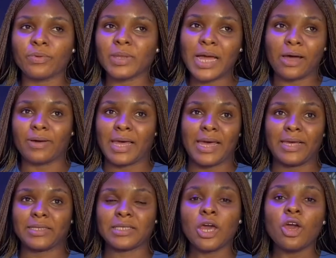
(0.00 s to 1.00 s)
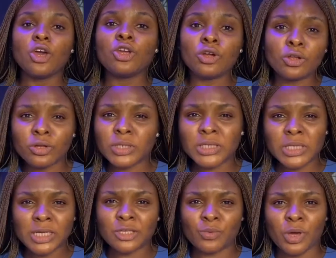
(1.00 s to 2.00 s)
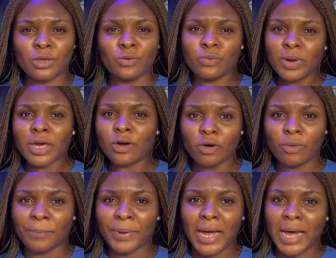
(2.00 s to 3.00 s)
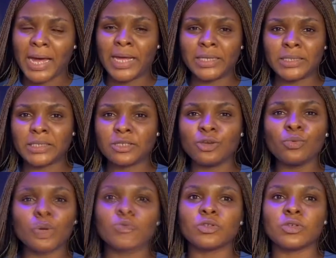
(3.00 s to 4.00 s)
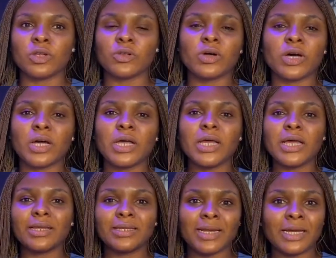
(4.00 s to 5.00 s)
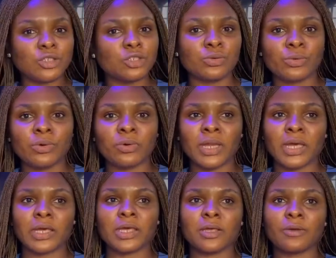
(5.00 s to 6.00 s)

Now guys, you know those days where you wake up and you want to look natural, like